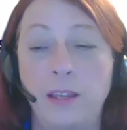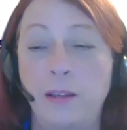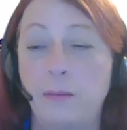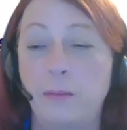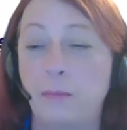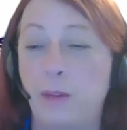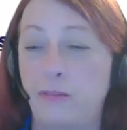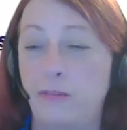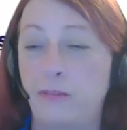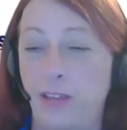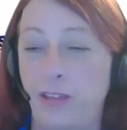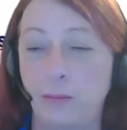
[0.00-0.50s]

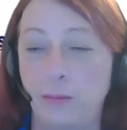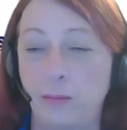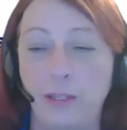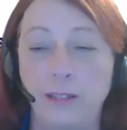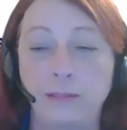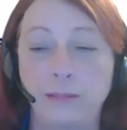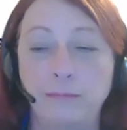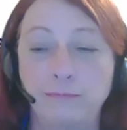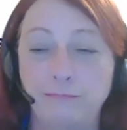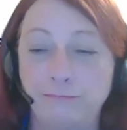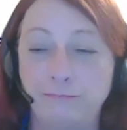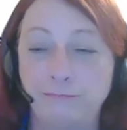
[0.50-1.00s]
My
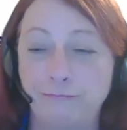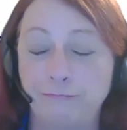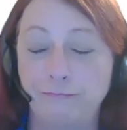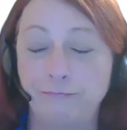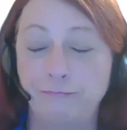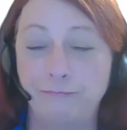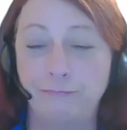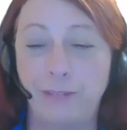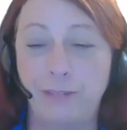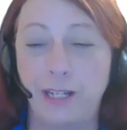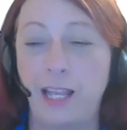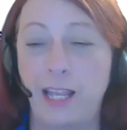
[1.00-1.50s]
family,
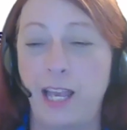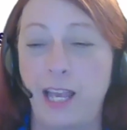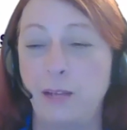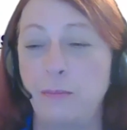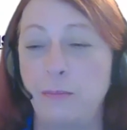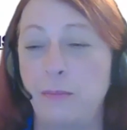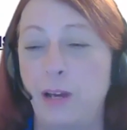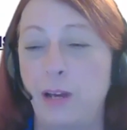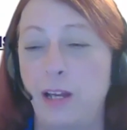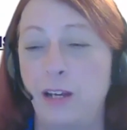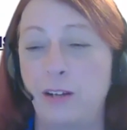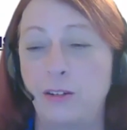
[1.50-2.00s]
my dad,
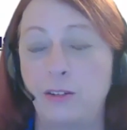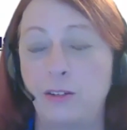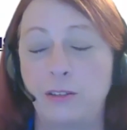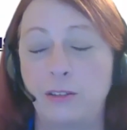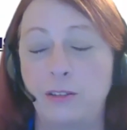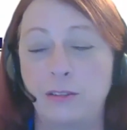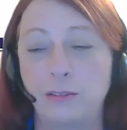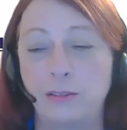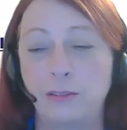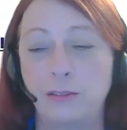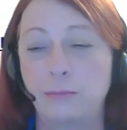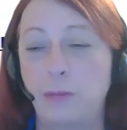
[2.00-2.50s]
my
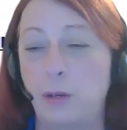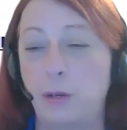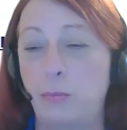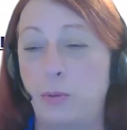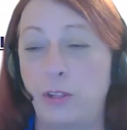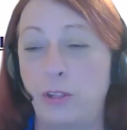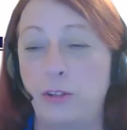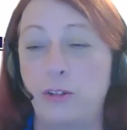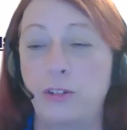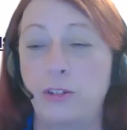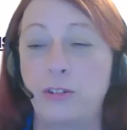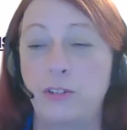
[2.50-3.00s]
uncle, my
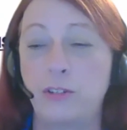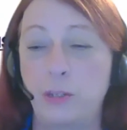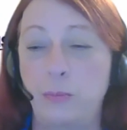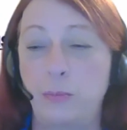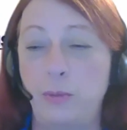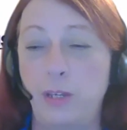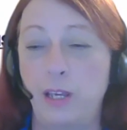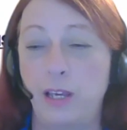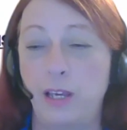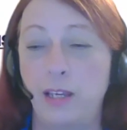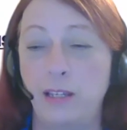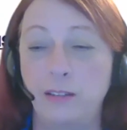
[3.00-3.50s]
brother are
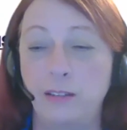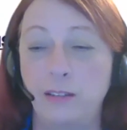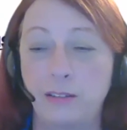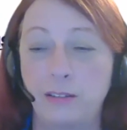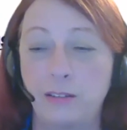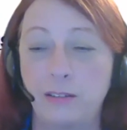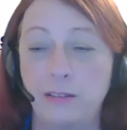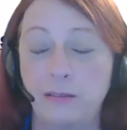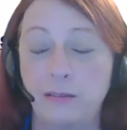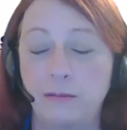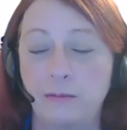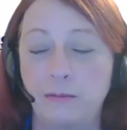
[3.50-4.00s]

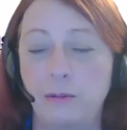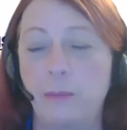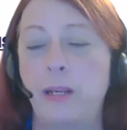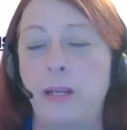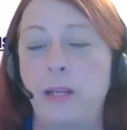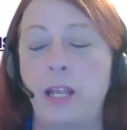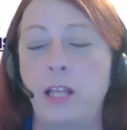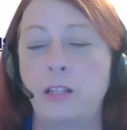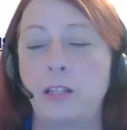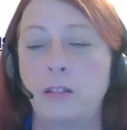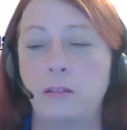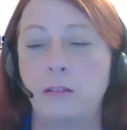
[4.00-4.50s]
CPAs well, my
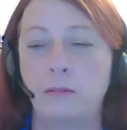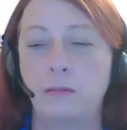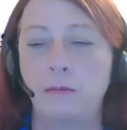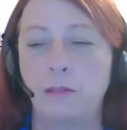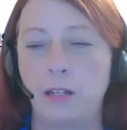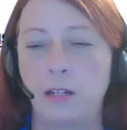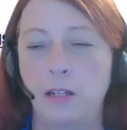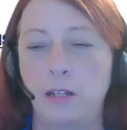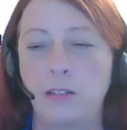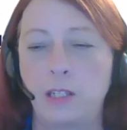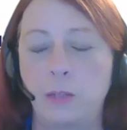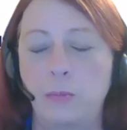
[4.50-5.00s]
dad's
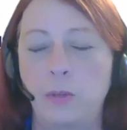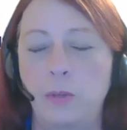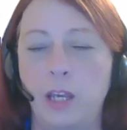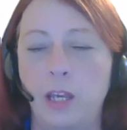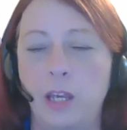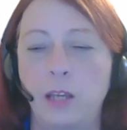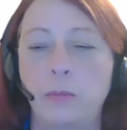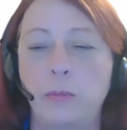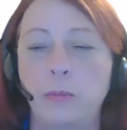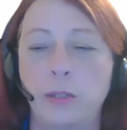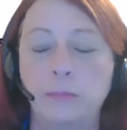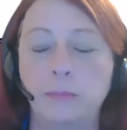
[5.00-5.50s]
not a
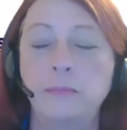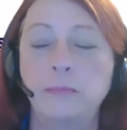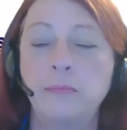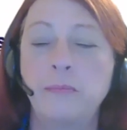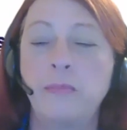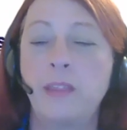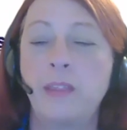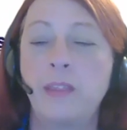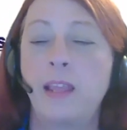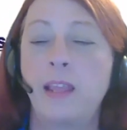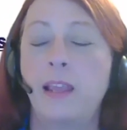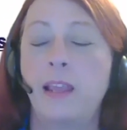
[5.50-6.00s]
CPA, but
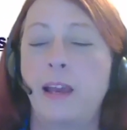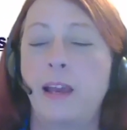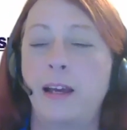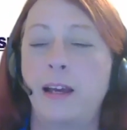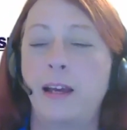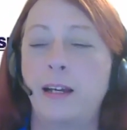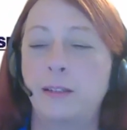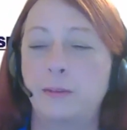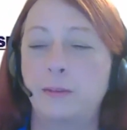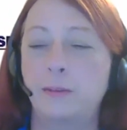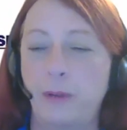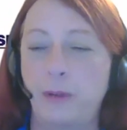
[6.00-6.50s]

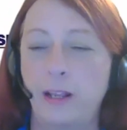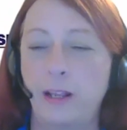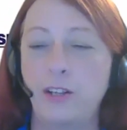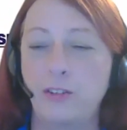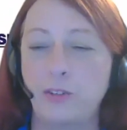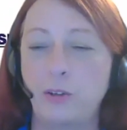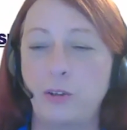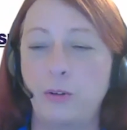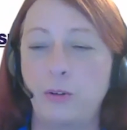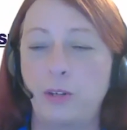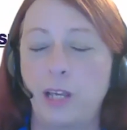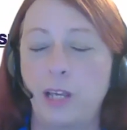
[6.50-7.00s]
uh, ran
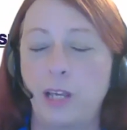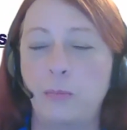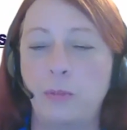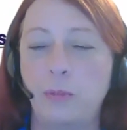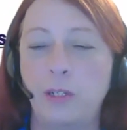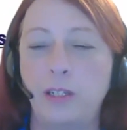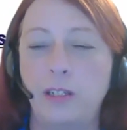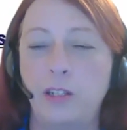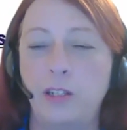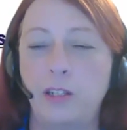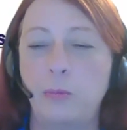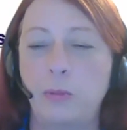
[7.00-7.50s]
his own
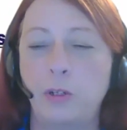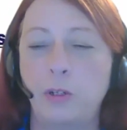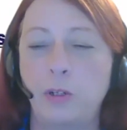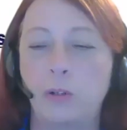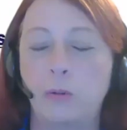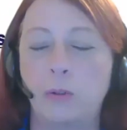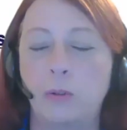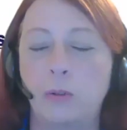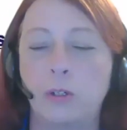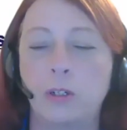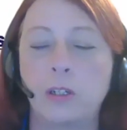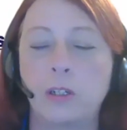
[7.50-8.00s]
company, did the
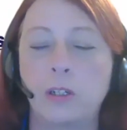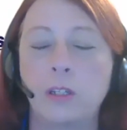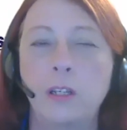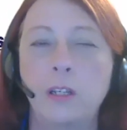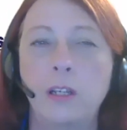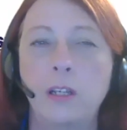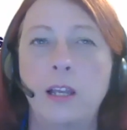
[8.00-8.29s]
book work.